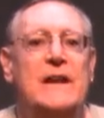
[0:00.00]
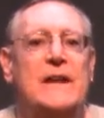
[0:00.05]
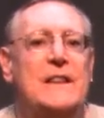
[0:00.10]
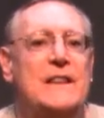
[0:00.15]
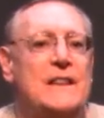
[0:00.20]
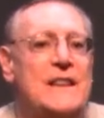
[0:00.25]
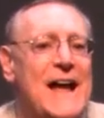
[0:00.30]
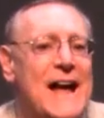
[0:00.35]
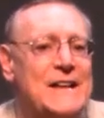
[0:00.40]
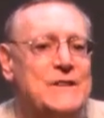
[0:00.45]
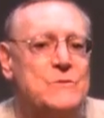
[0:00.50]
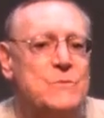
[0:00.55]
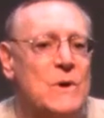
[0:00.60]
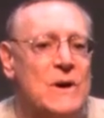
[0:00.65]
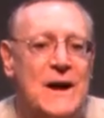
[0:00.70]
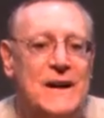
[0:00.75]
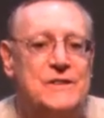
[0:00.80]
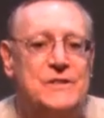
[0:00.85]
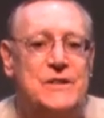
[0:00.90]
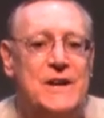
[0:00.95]
that's
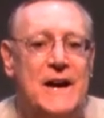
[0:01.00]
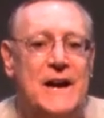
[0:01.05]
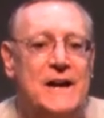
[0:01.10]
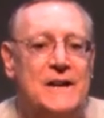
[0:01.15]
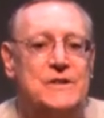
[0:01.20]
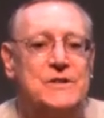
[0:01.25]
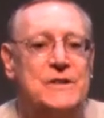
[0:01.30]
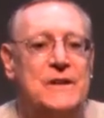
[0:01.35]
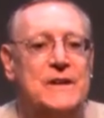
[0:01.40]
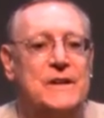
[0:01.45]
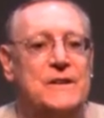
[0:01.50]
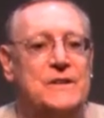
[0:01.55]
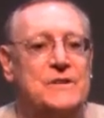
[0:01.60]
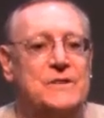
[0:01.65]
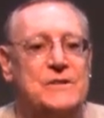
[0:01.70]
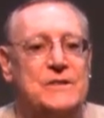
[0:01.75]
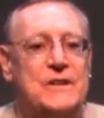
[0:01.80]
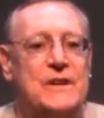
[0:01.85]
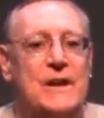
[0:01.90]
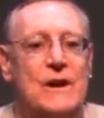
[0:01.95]
what I say
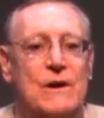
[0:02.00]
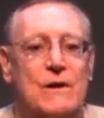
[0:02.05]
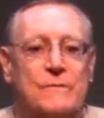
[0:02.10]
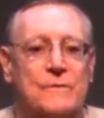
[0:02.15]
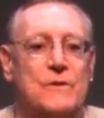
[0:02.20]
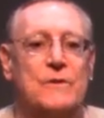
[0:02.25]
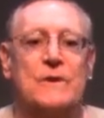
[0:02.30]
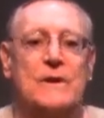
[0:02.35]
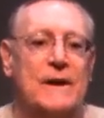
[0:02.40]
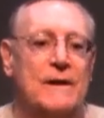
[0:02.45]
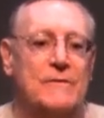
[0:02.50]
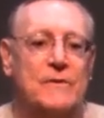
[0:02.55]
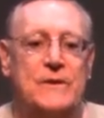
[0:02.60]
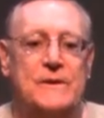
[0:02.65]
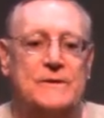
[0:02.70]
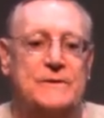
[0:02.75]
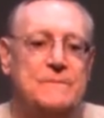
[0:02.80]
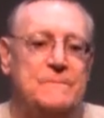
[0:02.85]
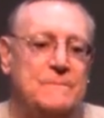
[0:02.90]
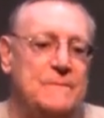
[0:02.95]
is you know, if you're
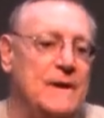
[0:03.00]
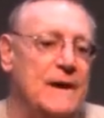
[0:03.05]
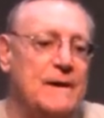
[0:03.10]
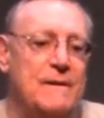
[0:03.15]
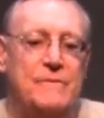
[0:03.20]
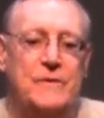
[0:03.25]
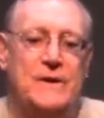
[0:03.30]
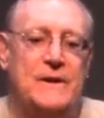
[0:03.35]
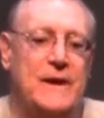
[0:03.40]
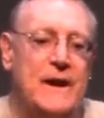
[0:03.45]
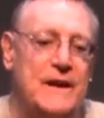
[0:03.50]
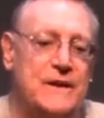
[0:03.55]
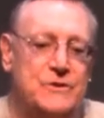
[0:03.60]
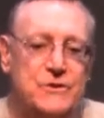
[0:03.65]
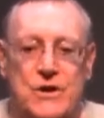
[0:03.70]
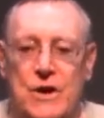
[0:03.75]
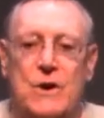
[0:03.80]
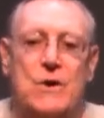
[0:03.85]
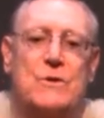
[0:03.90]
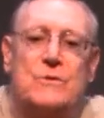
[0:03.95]
an everyday
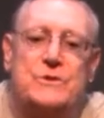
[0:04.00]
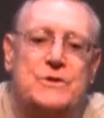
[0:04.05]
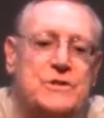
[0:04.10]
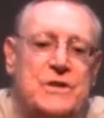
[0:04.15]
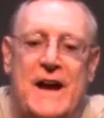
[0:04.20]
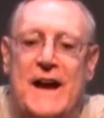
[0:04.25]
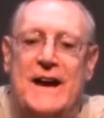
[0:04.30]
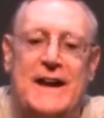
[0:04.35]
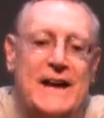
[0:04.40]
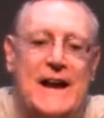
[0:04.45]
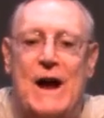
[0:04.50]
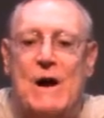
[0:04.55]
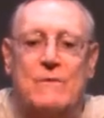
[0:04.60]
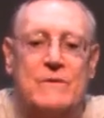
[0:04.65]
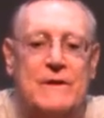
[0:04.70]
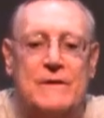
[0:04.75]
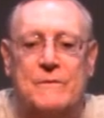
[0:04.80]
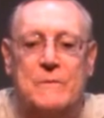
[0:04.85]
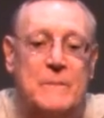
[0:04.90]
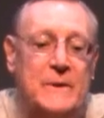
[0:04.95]
Joe just hanging
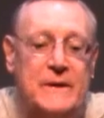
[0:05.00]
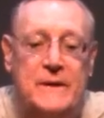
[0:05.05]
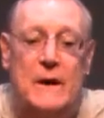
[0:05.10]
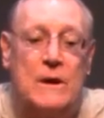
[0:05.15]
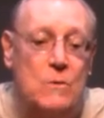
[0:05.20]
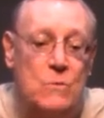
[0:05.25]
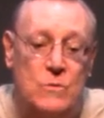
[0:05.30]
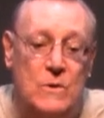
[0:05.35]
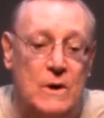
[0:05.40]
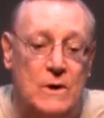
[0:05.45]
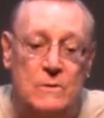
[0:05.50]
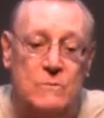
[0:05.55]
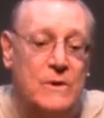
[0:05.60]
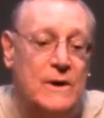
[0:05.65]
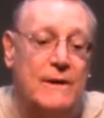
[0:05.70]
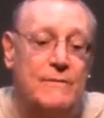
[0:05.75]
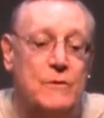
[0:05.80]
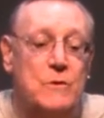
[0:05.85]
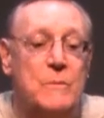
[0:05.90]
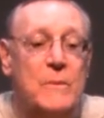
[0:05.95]
out with everybody, yeah, wear
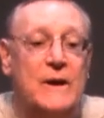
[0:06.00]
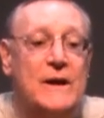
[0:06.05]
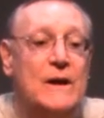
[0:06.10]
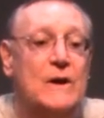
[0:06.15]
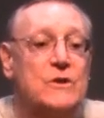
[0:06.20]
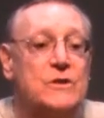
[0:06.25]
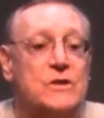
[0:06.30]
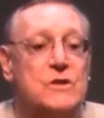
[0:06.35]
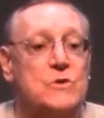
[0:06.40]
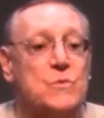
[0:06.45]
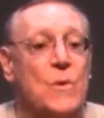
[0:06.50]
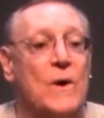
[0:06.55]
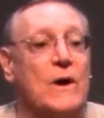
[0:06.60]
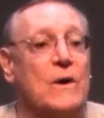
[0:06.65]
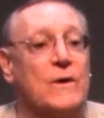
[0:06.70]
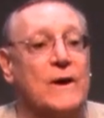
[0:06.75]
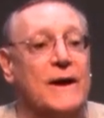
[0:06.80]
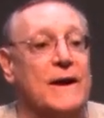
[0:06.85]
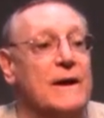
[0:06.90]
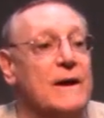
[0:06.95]
what everybody else is
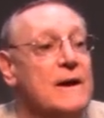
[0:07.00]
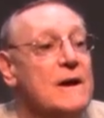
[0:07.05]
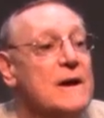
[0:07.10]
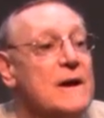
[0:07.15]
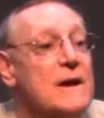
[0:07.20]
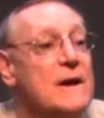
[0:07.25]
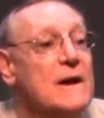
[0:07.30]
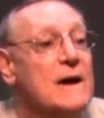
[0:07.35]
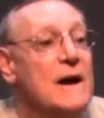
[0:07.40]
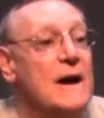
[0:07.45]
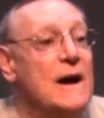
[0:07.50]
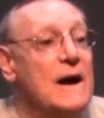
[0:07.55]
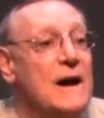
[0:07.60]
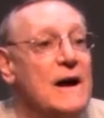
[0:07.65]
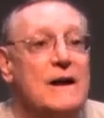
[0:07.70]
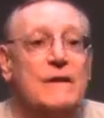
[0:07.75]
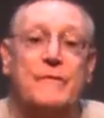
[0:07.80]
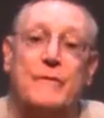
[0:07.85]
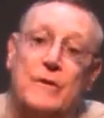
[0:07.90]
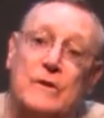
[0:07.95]
wearing.
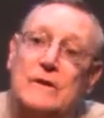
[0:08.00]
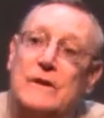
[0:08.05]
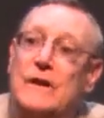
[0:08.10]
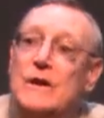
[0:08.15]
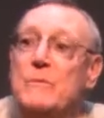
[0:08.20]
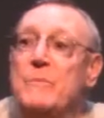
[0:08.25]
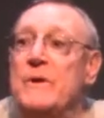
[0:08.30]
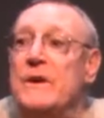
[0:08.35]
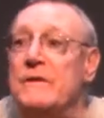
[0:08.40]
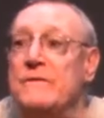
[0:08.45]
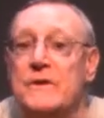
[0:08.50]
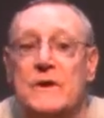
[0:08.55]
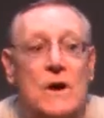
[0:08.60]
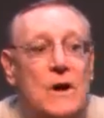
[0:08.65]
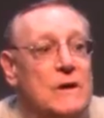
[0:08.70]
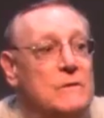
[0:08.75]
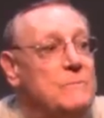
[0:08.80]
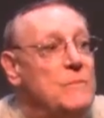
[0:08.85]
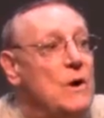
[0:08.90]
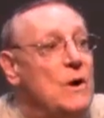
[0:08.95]
If you're a little bit of an
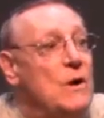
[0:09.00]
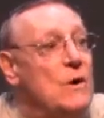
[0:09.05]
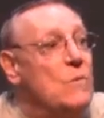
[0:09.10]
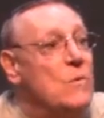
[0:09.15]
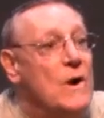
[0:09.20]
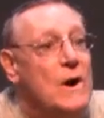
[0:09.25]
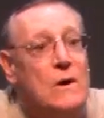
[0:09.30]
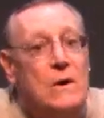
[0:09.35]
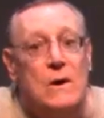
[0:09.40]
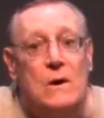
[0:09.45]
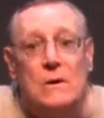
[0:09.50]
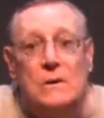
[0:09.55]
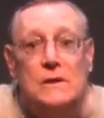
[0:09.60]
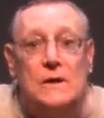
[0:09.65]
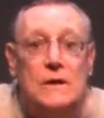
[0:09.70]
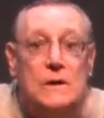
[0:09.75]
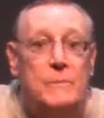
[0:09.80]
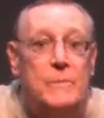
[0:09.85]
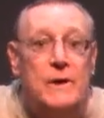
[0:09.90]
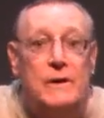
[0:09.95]
oddball, wear a
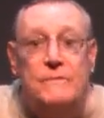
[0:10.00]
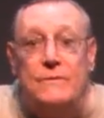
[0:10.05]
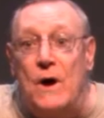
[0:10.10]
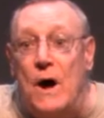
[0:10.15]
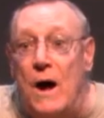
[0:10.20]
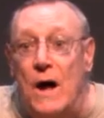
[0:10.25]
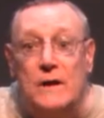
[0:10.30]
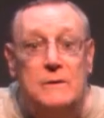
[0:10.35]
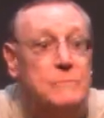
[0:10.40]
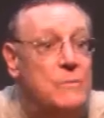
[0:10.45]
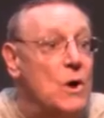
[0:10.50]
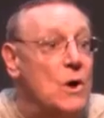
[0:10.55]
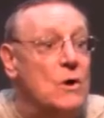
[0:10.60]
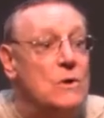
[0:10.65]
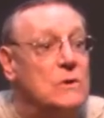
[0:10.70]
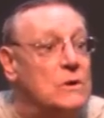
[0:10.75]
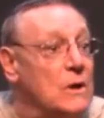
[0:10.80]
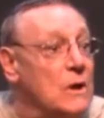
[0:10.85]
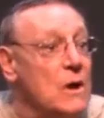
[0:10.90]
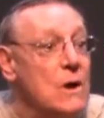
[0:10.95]
little bit of
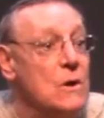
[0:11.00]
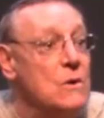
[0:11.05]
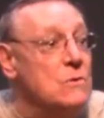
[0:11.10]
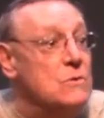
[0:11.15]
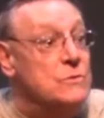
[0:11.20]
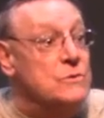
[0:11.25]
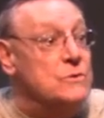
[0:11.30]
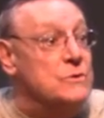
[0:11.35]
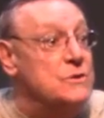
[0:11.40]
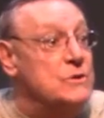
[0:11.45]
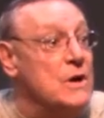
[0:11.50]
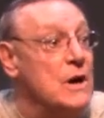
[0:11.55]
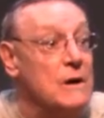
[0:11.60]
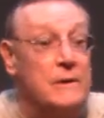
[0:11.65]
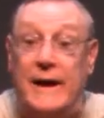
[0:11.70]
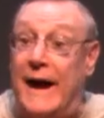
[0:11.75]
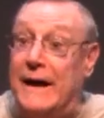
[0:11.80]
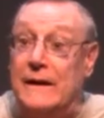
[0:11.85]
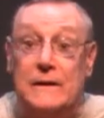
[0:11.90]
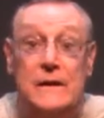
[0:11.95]
oddball clothes.
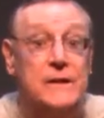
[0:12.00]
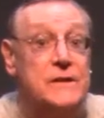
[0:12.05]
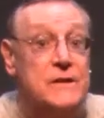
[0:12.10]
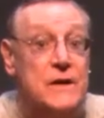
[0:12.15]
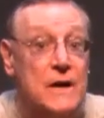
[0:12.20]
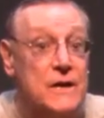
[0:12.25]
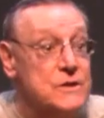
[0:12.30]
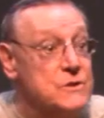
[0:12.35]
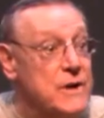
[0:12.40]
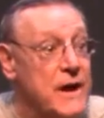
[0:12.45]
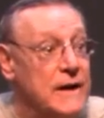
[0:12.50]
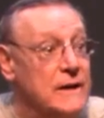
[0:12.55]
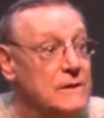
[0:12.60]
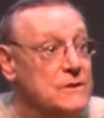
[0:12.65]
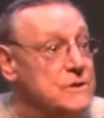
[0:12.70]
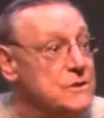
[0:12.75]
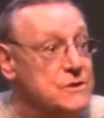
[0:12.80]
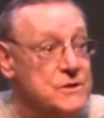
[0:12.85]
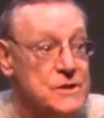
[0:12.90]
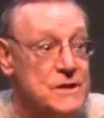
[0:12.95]
Gayla does.
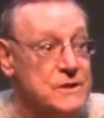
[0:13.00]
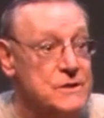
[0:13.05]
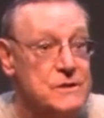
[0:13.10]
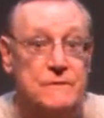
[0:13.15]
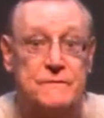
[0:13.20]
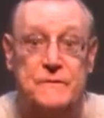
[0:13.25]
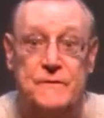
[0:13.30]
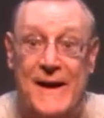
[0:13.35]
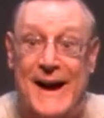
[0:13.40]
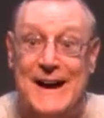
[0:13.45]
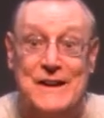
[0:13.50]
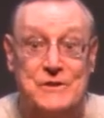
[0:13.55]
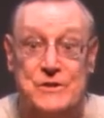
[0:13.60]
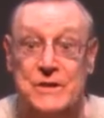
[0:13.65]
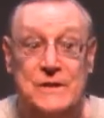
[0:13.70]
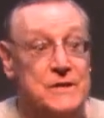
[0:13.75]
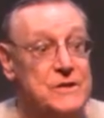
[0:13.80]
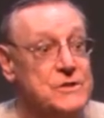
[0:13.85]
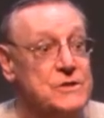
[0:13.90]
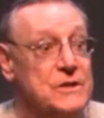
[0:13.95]
Gayla's sense of
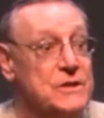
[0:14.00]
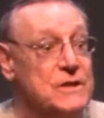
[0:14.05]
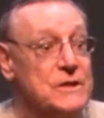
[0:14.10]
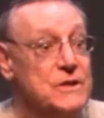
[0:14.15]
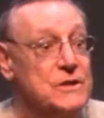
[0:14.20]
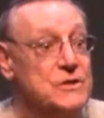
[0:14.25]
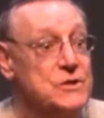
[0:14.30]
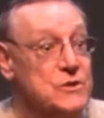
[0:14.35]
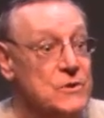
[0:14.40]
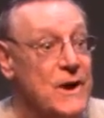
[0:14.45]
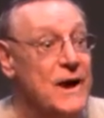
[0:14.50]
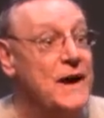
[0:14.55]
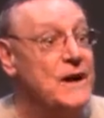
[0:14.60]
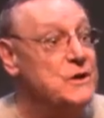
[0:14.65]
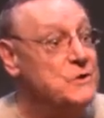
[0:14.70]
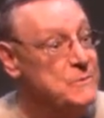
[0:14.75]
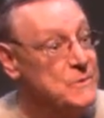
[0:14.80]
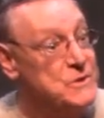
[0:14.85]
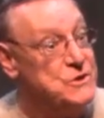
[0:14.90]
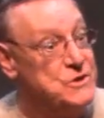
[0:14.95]
fashion is a little
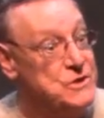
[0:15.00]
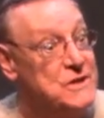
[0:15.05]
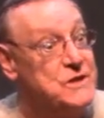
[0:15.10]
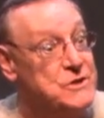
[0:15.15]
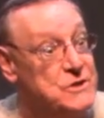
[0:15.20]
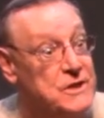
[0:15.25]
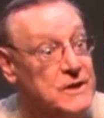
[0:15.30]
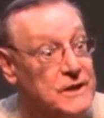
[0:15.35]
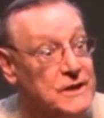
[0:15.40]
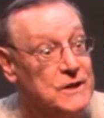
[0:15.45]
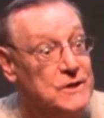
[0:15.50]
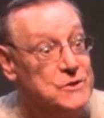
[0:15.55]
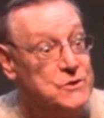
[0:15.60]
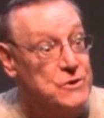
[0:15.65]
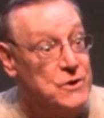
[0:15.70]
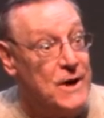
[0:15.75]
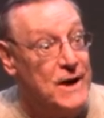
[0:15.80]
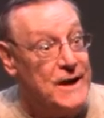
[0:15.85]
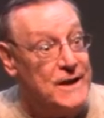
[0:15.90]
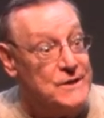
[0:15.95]
strange, but she's a little
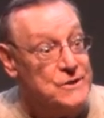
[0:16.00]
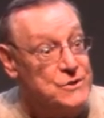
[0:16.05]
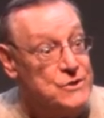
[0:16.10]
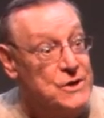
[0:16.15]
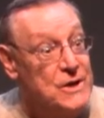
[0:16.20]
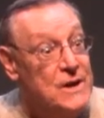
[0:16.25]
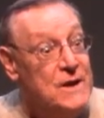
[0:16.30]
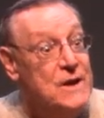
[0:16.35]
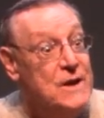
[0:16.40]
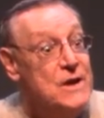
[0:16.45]
strange.